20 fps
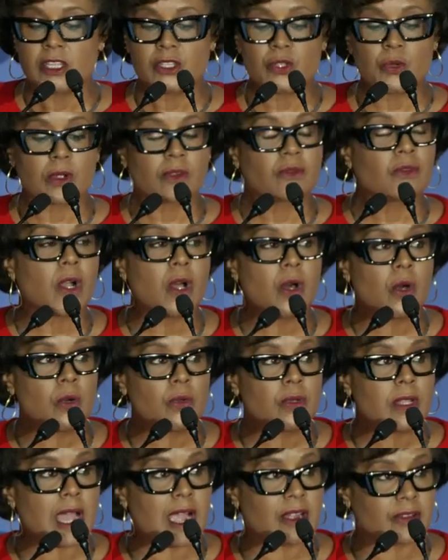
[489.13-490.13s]
to
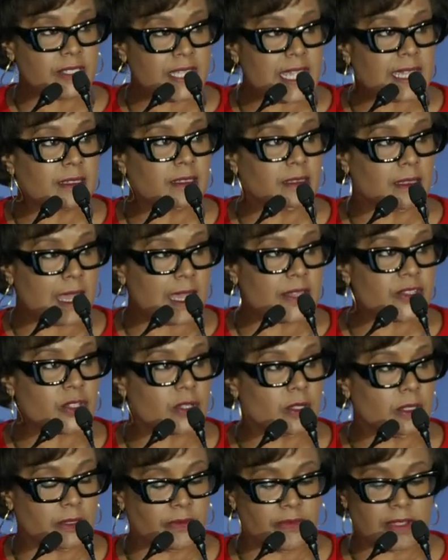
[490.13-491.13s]
erode our
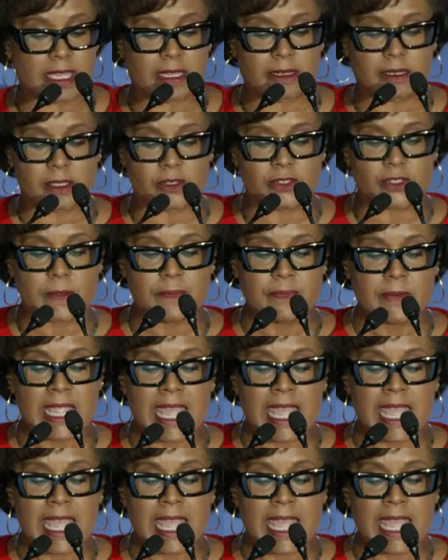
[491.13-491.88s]
technological advantage.